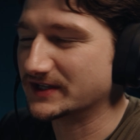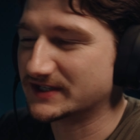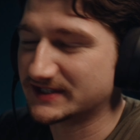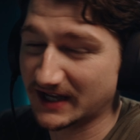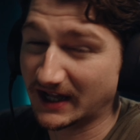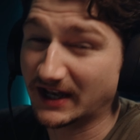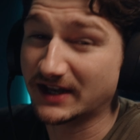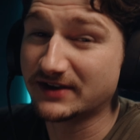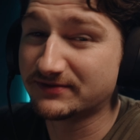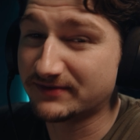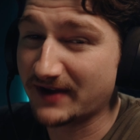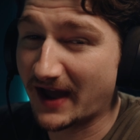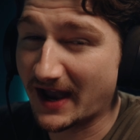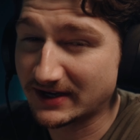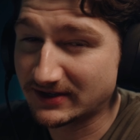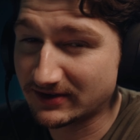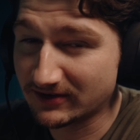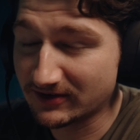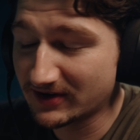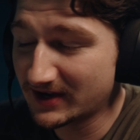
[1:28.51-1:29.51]
selling
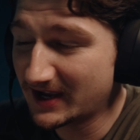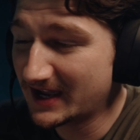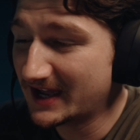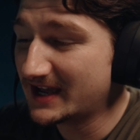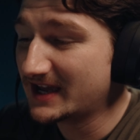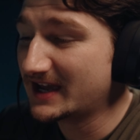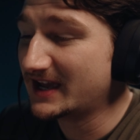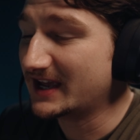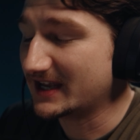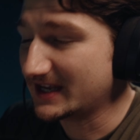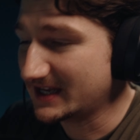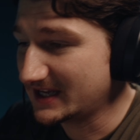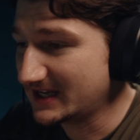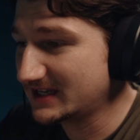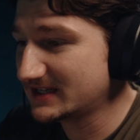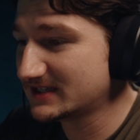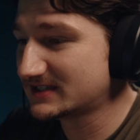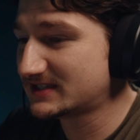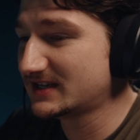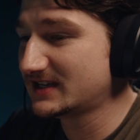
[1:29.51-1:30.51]
factor
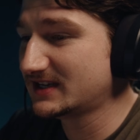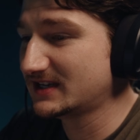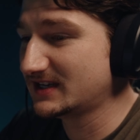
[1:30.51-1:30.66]
is